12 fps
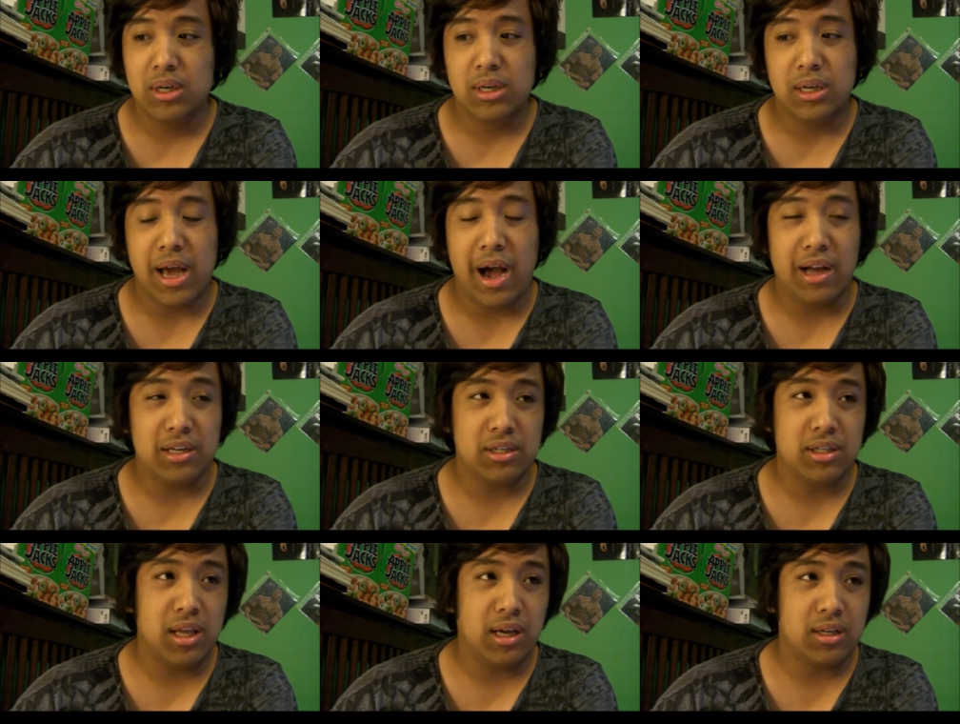yeah, I
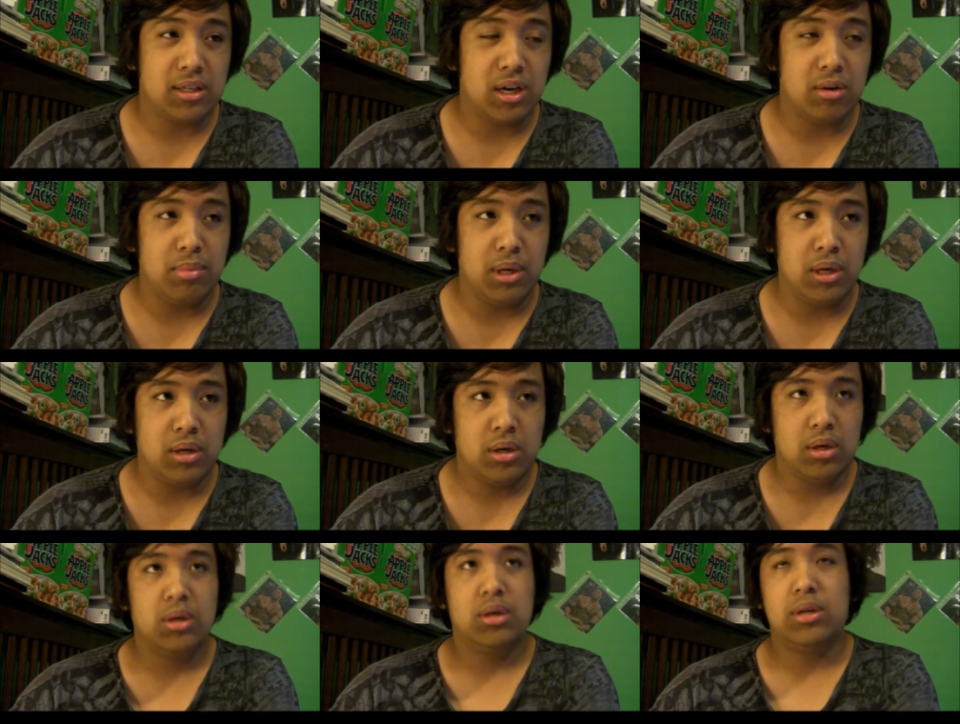just think it's going to be
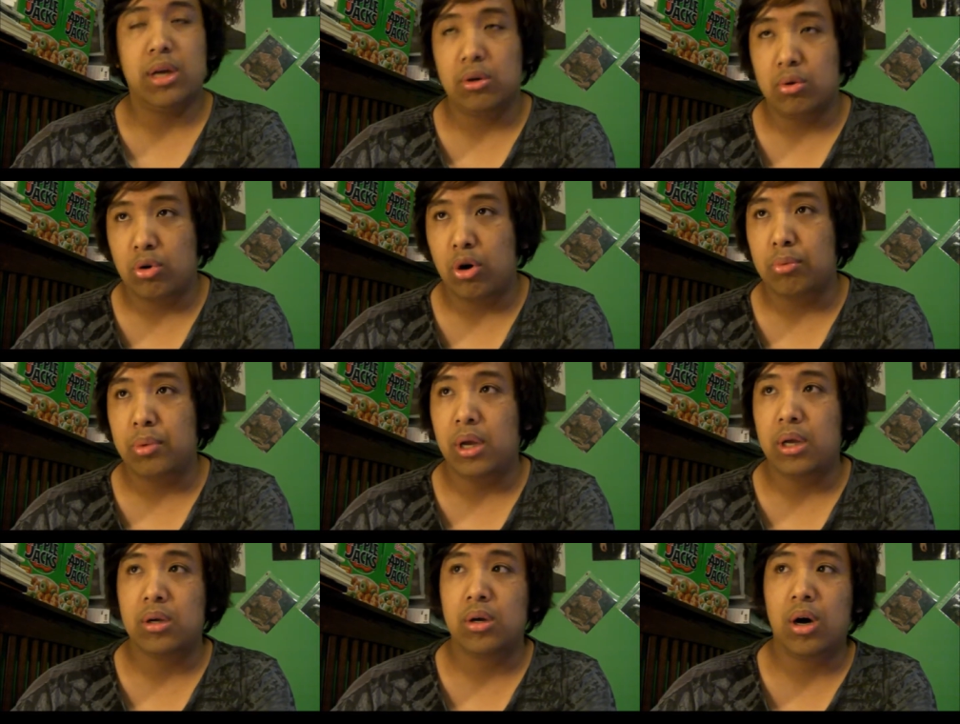Daniel Cormier